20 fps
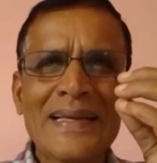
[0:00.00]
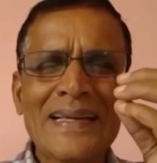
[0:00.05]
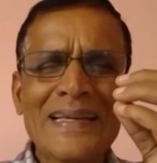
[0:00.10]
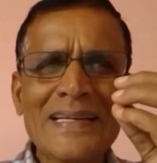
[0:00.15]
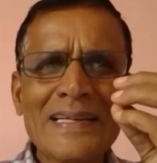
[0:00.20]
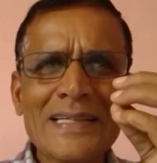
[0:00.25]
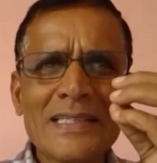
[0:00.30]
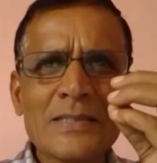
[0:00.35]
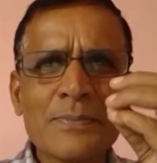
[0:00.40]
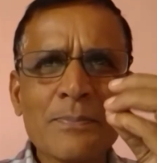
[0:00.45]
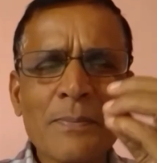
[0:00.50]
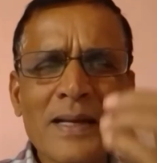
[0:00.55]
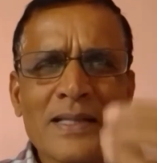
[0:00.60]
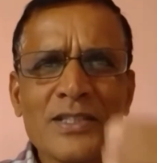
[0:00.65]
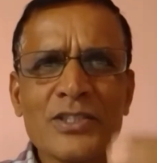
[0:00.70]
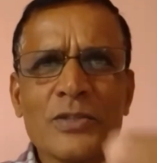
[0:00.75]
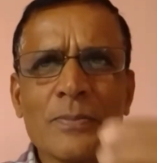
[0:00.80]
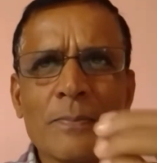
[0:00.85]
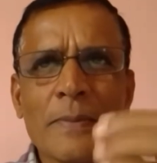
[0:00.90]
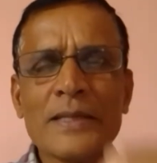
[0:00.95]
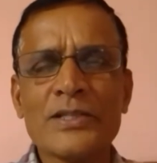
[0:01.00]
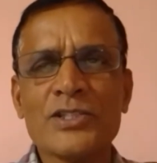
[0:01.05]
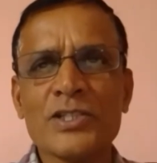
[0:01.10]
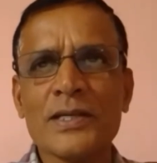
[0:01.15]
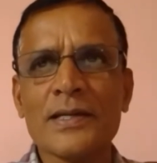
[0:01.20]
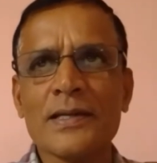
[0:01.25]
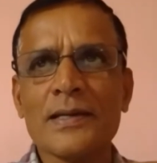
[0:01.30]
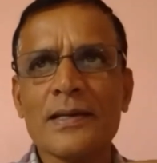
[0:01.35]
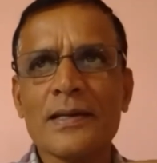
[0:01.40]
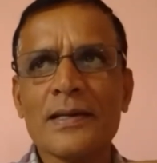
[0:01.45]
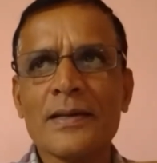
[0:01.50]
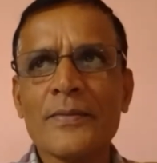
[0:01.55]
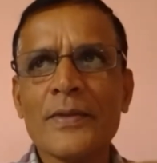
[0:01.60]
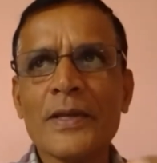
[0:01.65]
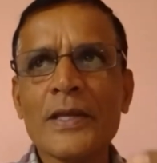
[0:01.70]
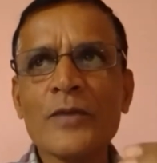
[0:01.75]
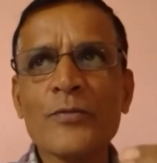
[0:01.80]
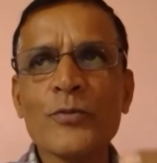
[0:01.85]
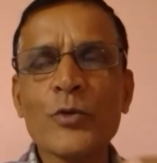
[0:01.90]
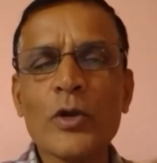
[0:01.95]
it's much better
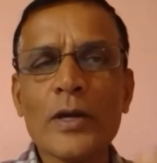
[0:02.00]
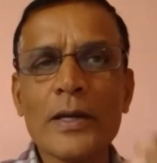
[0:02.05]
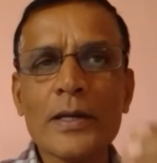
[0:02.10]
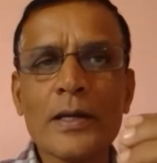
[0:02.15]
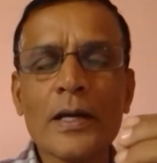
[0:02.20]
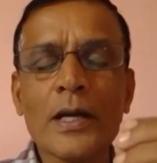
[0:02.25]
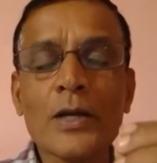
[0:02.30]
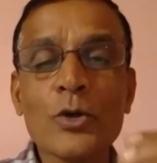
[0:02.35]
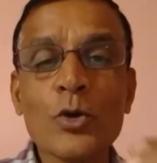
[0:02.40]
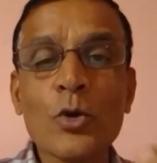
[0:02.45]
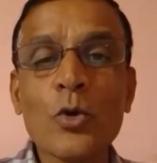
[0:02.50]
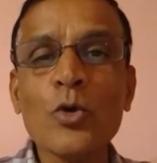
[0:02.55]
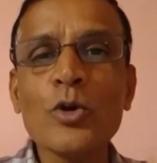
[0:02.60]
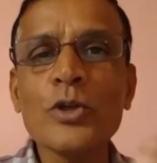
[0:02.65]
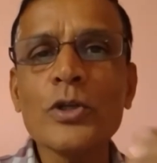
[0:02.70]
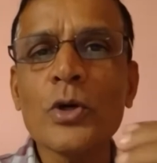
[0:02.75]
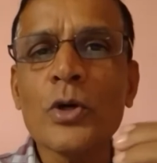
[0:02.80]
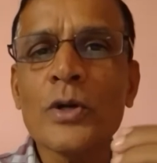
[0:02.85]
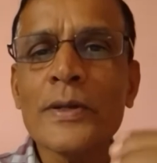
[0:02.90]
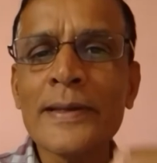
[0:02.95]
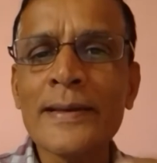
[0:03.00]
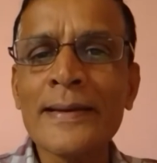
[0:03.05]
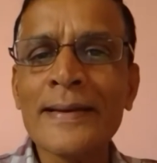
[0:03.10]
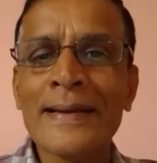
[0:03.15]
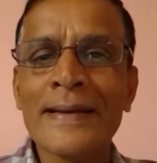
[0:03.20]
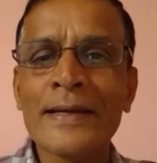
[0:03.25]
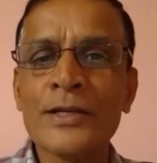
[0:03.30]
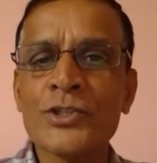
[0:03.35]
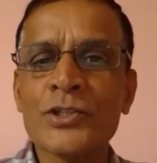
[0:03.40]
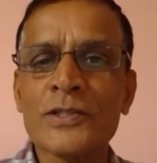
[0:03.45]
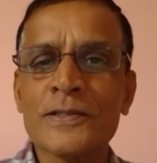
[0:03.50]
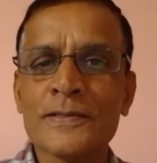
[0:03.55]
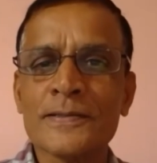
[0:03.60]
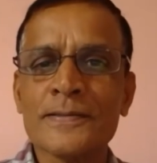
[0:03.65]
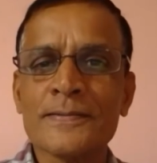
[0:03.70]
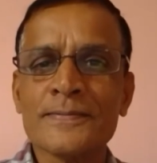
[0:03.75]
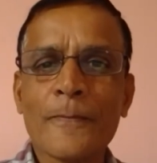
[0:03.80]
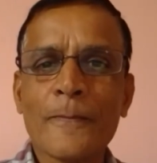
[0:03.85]
if you can control your irrigation.